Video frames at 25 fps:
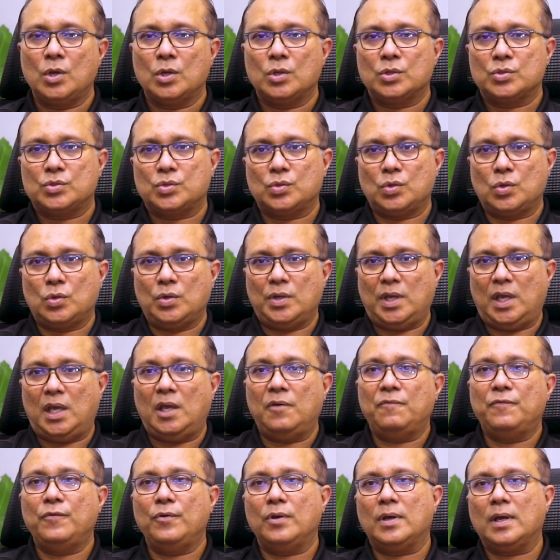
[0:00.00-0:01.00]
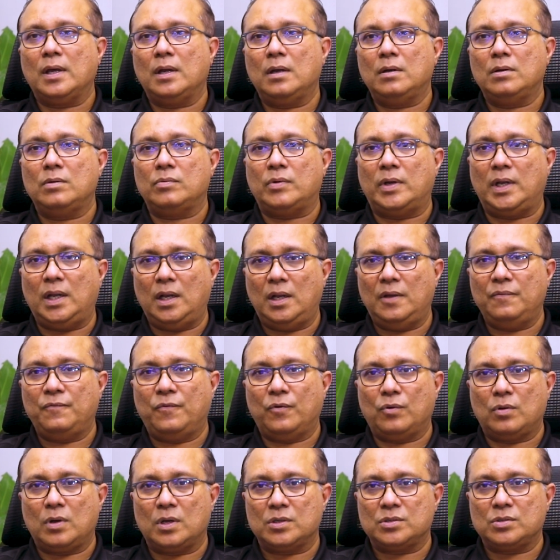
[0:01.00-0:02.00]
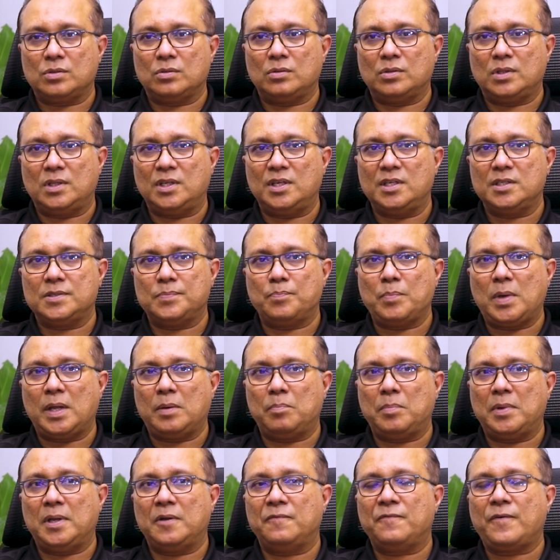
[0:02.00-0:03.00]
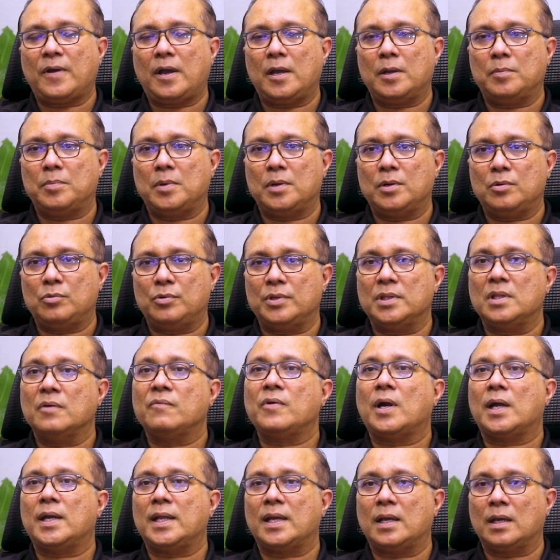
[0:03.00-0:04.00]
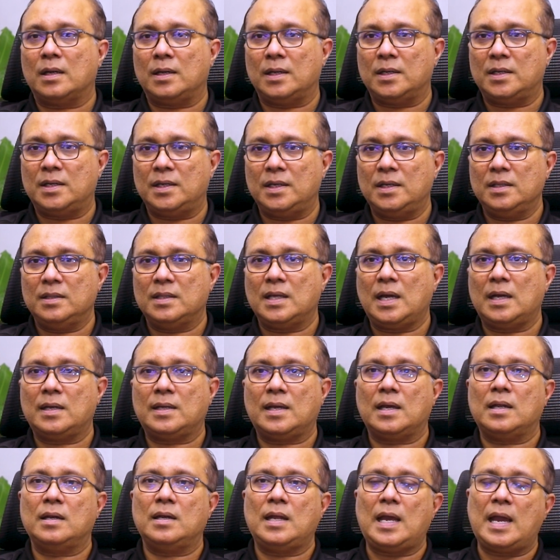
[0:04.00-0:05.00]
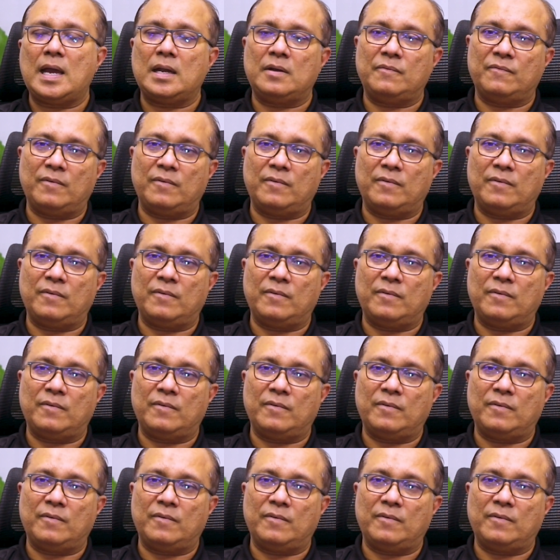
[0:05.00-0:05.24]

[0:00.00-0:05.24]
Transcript: So if we can really focus on this man-made fiber with the verticality, that can add